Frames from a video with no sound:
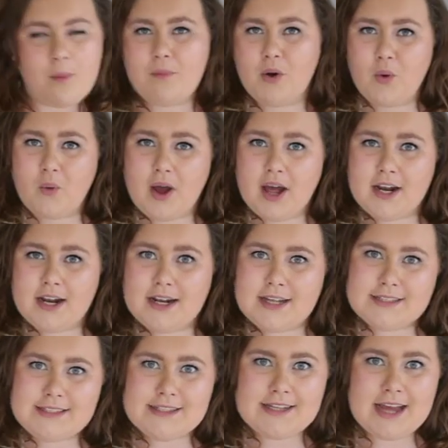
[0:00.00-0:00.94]
Moana,
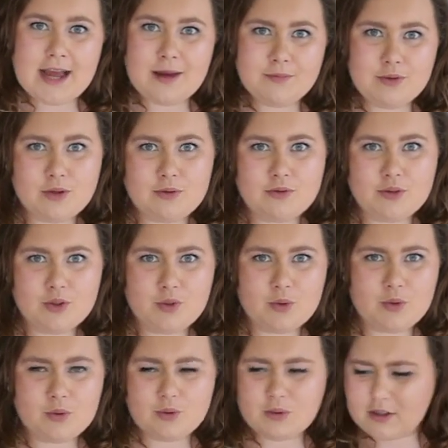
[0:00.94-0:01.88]
let's time you
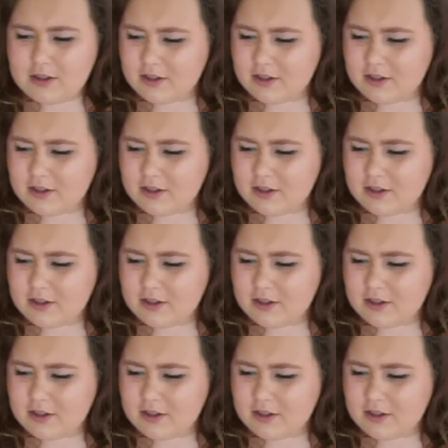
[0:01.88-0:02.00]
new,